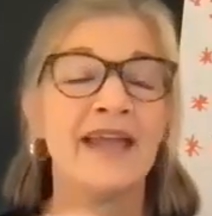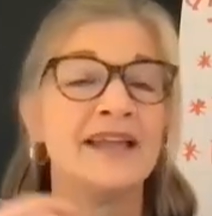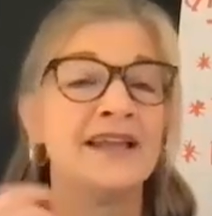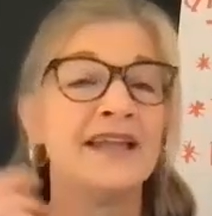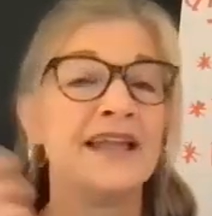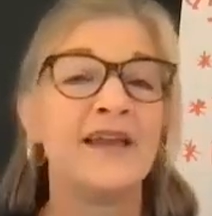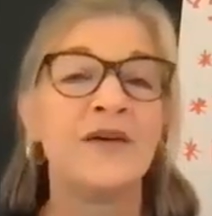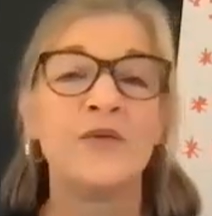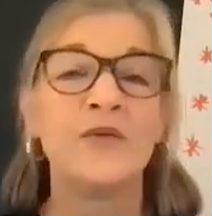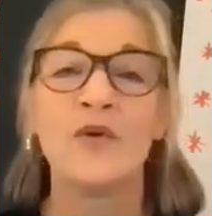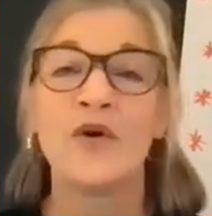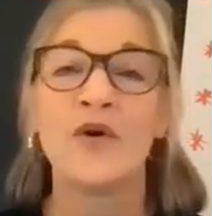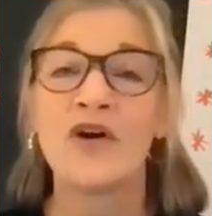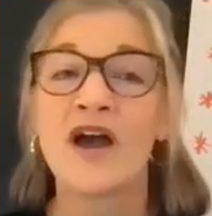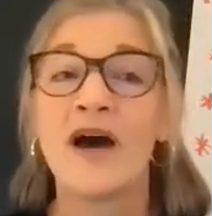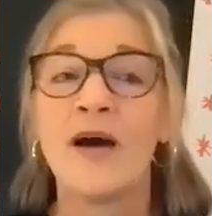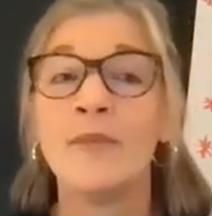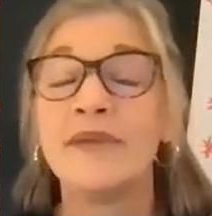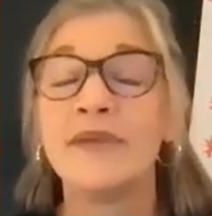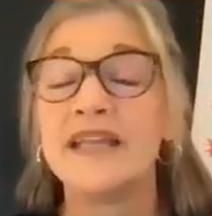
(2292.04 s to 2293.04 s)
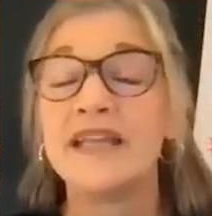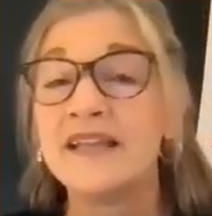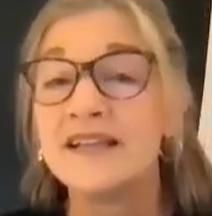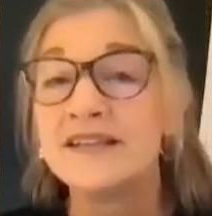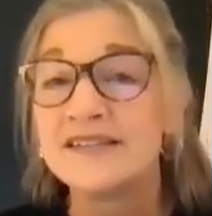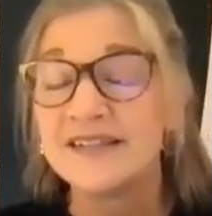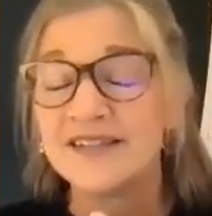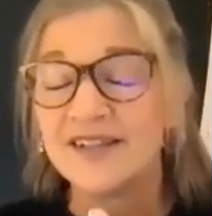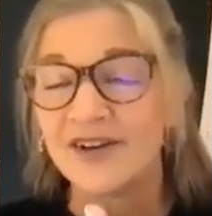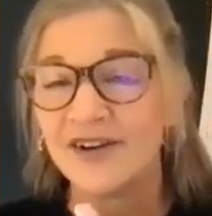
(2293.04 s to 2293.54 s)
And it will come
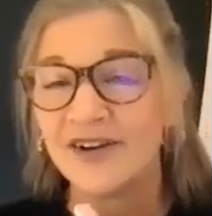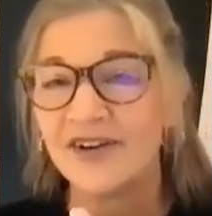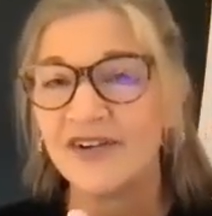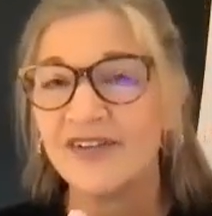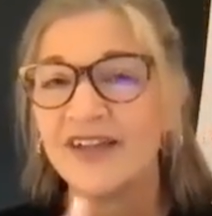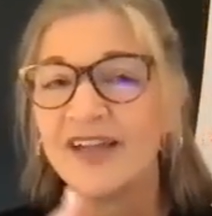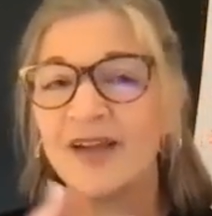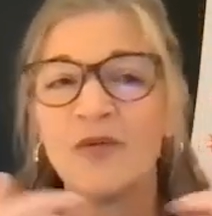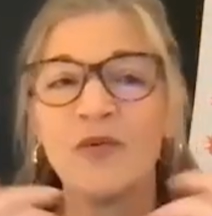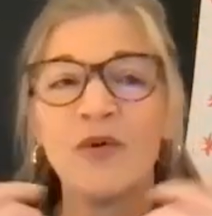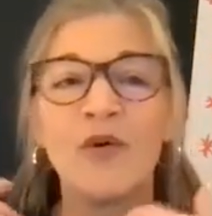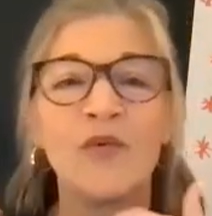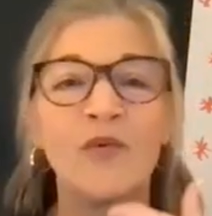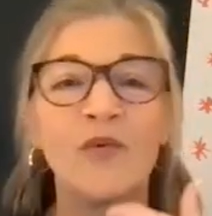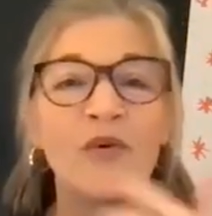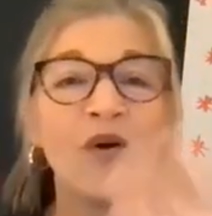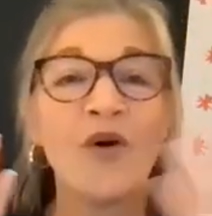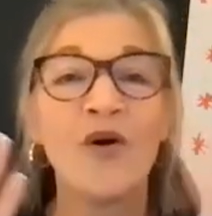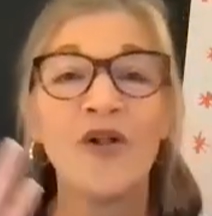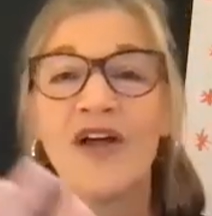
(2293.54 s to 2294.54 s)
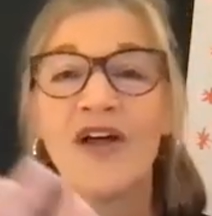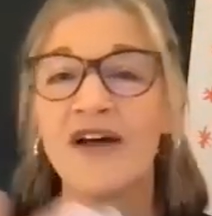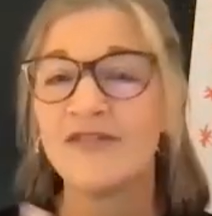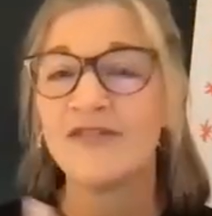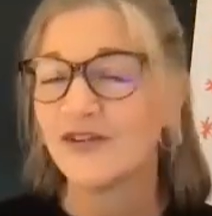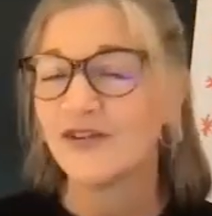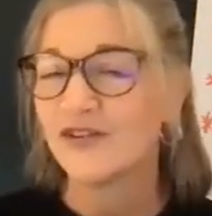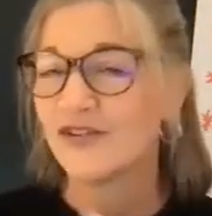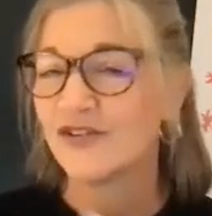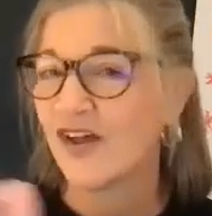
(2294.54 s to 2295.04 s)
easier. It will roll
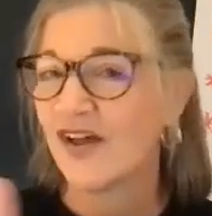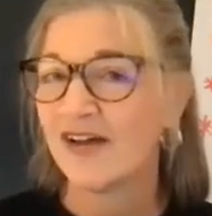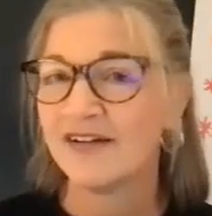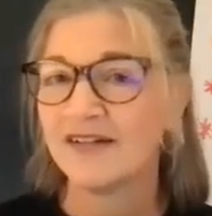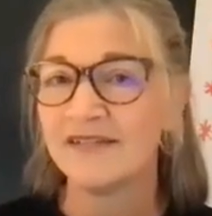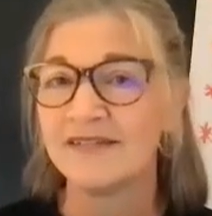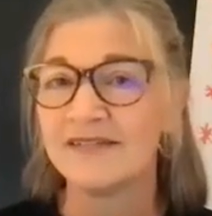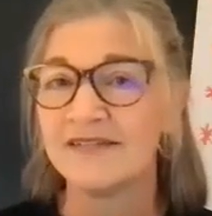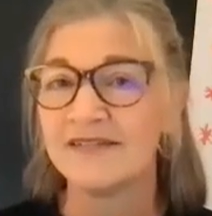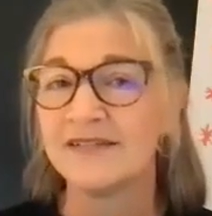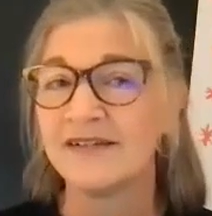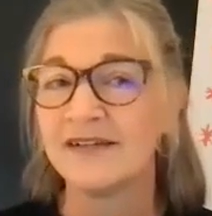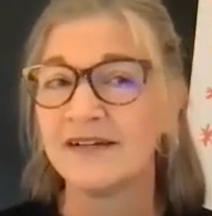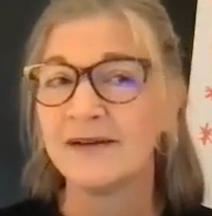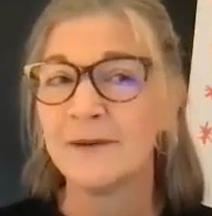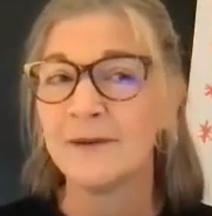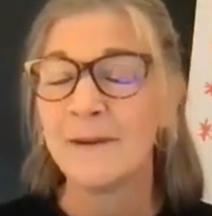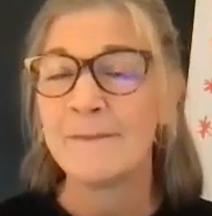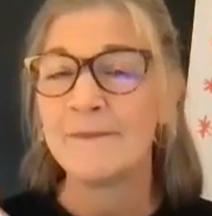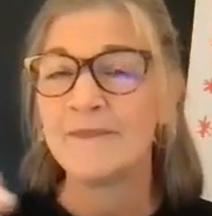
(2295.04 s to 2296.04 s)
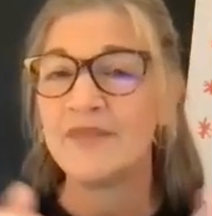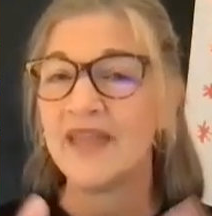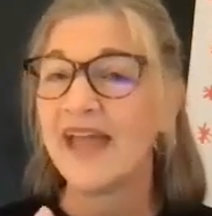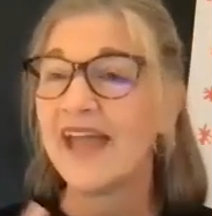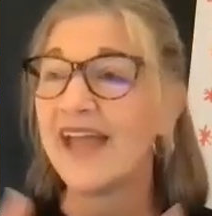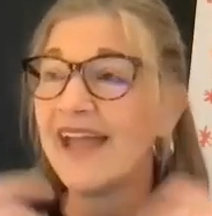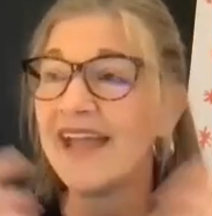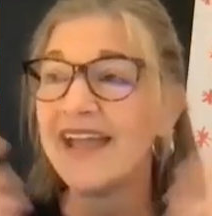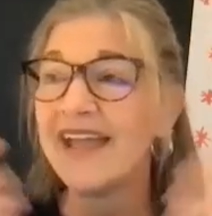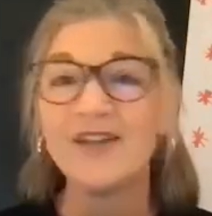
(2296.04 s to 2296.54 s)
off your tongue.
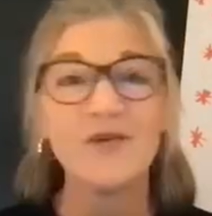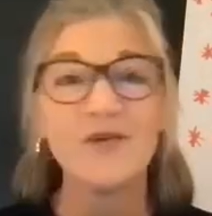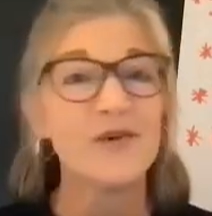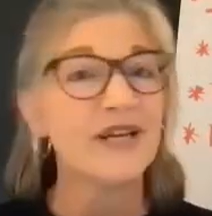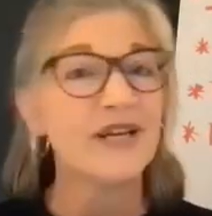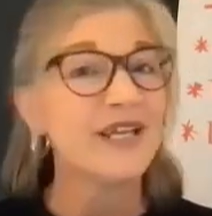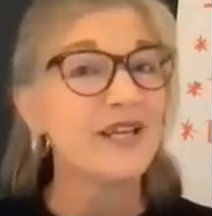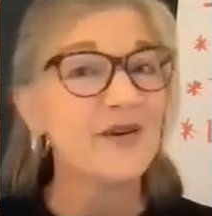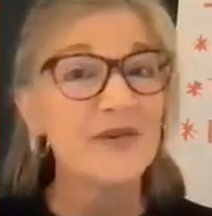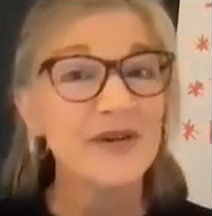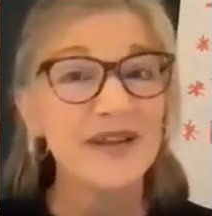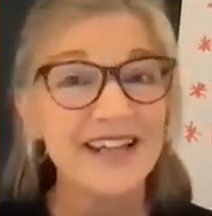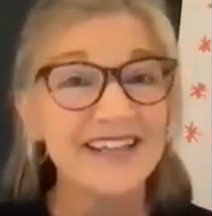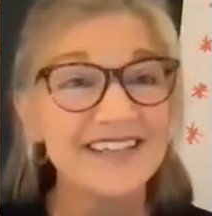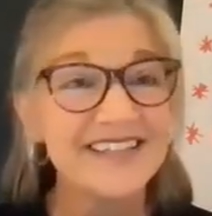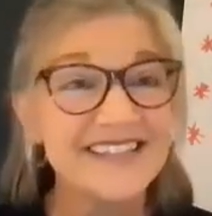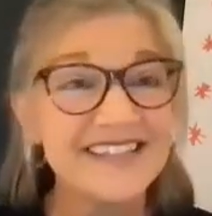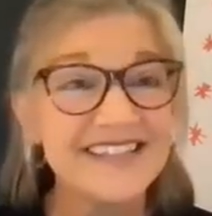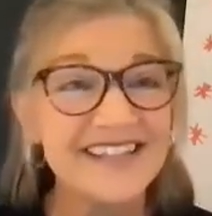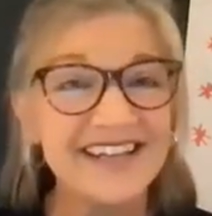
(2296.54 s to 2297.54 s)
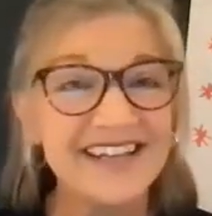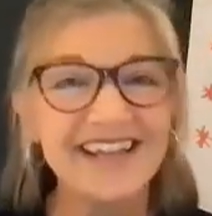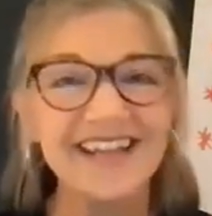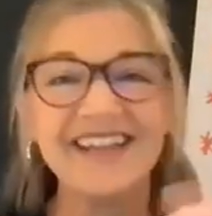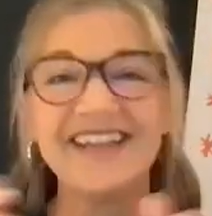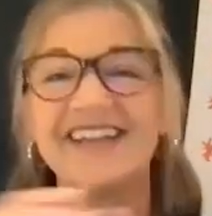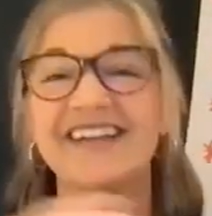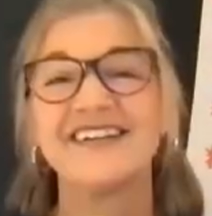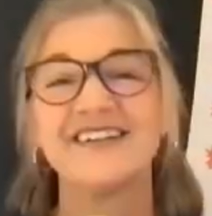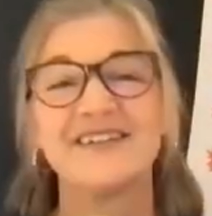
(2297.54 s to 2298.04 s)
Hey, you want to hear what I did
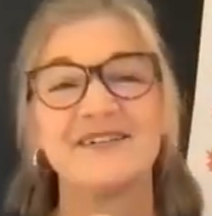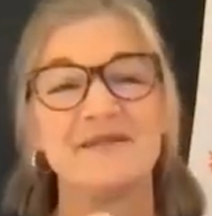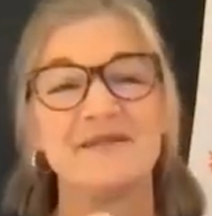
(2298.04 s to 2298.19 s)
today?